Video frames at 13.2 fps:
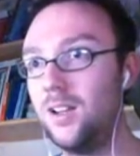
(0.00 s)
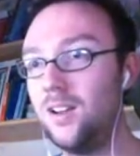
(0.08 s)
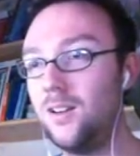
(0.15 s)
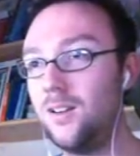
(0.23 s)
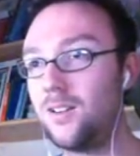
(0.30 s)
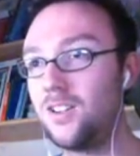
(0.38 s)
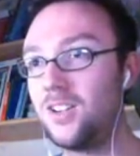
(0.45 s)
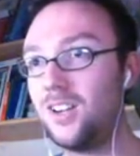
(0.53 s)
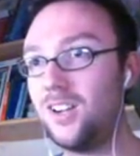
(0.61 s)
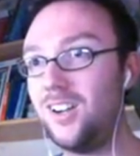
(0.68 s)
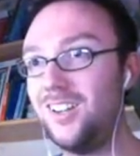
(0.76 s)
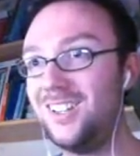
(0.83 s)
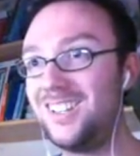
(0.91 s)
Oh
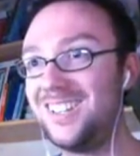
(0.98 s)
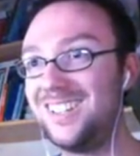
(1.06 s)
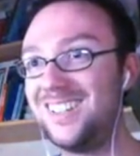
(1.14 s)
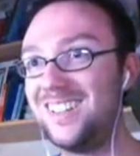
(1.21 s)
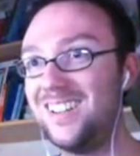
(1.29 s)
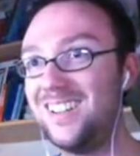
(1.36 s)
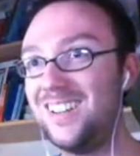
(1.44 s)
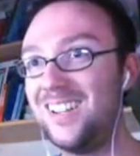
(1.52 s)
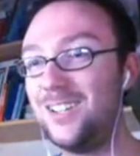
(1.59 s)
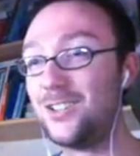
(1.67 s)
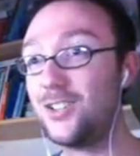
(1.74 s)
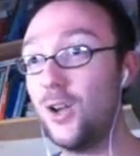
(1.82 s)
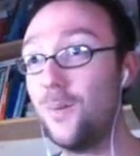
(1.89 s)
god, I
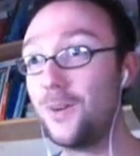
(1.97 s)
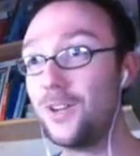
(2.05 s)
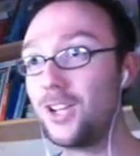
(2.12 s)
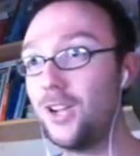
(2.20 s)
just know I'm going to